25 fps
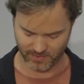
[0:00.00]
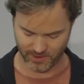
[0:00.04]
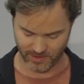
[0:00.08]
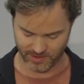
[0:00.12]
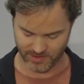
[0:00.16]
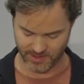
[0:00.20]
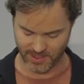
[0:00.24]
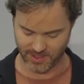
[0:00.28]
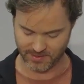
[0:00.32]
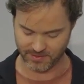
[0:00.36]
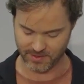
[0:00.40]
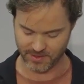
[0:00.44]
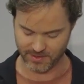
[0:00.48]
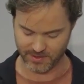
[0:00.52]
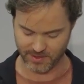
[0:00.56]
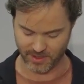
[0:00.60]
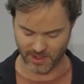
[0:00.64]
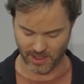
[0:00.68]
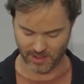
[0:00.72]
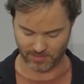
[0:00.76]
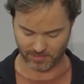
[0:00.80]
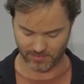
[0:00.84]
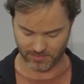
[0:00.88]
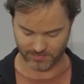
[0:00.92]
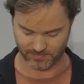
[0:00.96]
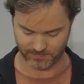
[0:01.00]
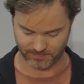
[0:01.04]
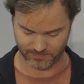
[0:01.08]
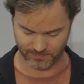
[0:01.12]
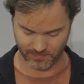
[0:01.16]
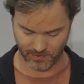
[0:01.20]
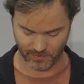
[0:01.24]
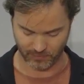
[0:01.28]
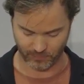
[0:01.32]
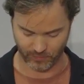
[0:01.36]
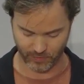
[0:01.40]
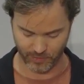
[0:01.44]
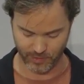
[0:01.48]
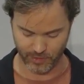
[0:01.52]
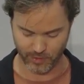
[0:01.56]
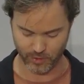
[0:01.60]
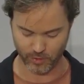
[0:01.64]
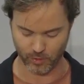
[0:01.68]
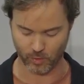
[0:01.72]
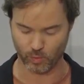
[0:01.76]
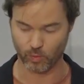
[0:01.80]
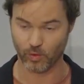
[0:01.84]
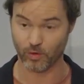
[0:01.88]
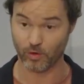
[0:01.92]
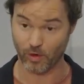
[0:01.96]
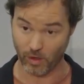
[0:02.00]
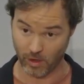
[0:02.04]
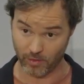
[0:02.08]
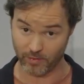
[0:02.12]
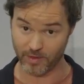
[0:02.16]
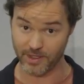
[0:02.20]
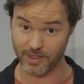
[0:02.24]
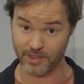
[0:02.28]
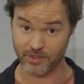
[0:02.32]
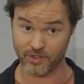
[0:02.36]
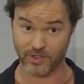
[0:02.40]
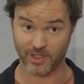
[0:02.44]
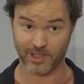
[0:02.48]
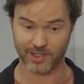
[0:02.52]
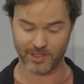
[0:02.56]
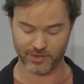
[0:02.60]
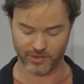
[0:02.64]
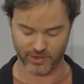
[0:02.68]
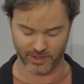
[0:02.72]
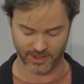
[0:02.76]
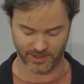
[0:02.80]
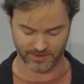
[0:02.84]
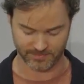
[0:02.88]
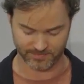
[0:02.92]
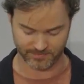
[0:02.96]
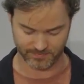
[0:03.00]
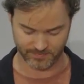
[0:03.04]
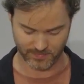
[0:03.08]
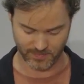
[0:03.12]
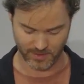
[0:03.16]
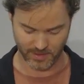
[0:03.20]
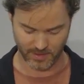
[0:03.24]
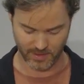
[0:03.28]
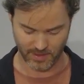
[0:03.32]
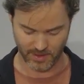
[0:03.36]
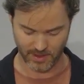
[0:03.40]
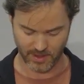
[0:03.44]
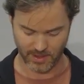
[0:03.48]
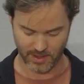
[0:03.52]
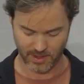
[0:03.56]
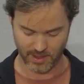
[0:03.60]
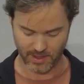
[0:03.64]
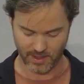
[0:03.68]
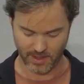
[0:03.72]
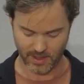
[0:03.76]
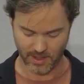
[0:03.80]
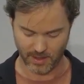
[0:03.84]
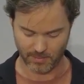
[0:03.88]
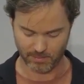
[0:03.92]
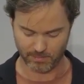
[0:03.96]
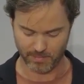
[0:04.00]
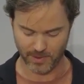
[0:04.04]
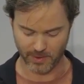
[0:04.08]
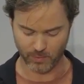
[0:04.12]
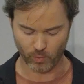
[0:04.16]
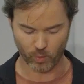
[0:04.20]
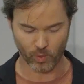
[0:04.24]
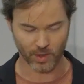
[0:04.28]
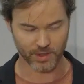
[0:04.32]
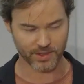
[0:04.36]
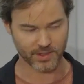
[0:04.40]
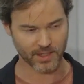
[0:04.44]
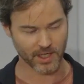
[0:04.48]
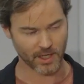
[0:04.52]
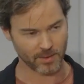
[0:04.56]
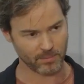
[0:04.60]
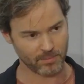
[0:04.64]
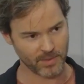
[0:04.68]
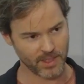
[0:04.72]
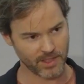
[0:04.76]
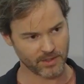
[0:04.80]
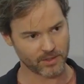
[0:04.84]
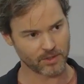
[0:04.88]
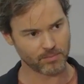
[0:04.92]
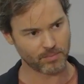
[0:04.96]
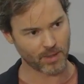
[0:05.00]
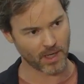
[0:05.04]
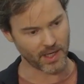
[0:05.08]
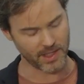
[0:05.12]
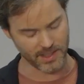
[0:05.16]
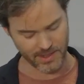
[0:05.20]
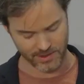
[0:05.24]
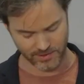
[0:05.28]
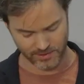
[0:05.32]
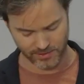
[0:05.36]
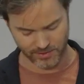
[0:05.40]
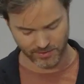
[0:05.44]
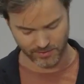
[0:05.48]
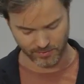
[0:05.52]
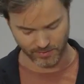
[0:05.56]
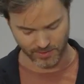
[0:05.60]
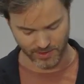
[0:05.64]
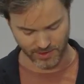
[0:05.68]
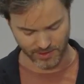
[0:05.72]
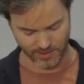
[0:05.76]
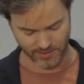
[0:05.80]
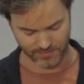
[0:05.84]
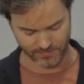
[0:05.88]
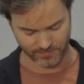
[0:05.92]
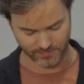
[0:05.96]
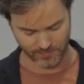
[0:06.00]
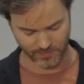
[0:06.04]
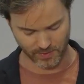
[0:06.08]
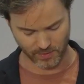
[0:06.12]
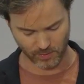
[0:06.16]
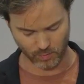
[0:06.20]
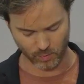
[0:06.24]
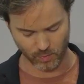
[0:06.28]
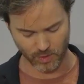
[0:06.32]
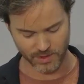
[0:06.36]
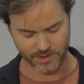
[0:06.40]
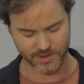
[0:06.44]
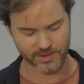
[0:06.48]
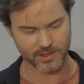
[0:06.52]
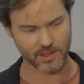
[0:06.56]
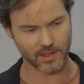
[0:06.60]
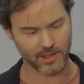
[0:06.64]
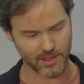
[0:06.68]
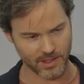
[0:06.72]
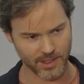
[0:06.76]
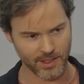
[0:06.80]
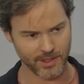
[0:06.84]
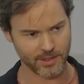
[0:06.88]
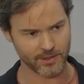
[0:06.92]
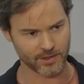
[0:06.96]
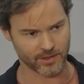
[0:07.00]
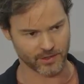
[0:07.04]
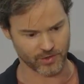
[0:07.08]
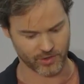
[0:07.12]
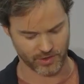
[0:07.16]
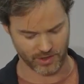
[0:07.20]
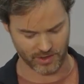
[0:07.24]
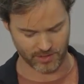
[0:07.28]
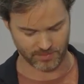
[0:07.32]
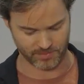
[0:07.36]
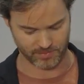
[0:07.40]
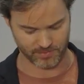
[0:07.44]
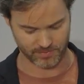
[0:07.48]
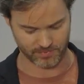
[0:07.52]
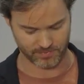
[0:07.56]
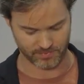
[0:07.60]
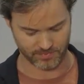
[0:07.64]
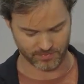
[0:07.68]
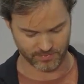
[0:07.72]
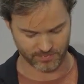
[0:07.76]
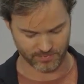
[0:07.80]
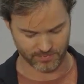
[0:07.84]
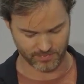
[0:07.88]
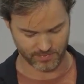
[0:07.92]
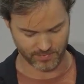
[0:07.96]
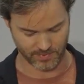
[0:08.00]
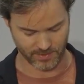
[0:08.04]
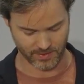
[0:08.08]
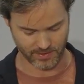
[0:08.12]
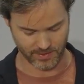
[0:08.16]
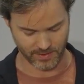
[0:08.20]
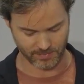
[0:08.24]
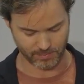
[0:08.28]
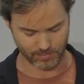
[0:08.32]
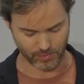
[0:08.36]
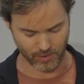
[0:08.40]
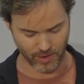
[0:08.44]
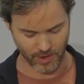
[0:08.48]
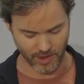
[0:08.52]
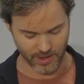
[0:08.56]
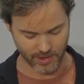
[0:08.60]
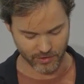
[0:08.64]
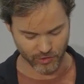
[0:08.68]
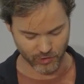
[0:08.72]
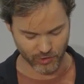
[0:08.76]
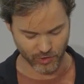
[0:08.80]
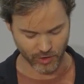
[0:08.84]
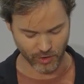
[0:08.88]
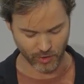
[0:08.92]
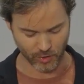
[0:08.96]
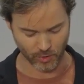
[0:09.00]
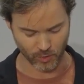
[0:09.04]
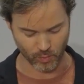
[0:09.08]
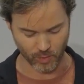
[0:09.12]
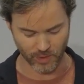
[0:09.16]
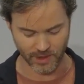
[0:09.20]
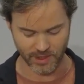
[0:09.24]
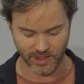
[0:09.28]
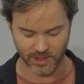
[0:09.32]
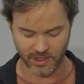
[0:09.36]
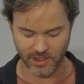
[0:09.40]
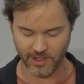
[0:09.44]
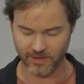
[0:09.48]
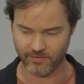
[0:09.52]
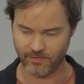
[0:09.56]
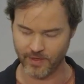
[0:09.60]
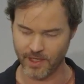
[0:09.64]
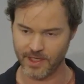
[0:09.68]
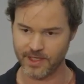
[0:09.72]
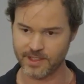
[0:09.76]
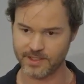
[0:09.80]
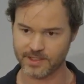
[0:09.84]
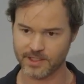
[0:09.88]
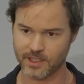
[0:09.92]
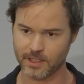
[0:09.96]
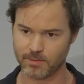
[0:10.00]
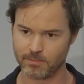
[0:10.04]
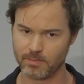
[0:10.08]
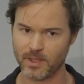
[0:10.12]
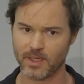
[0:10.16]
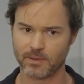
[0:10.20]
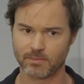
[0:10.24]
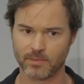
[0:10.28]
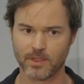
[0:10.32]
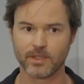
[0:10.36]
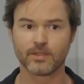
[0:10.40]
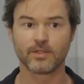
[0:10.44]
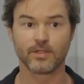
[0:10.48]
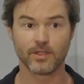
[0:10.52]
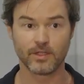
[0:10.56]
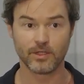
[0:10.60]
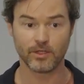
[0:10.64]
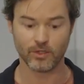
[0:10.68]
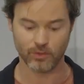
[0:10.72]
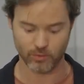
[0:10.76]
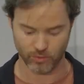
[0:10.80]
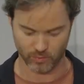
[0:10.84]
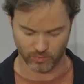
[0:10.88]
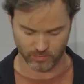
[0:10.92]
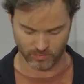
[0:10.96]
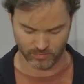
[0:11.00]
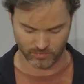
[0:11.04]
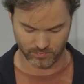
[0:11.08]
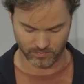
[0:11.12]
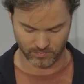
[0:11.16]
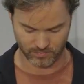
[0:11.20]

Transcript: to set this up for you were already challenging. But what got me to buy into it was the leadership that Brian showed when he conveyed his commitment to you,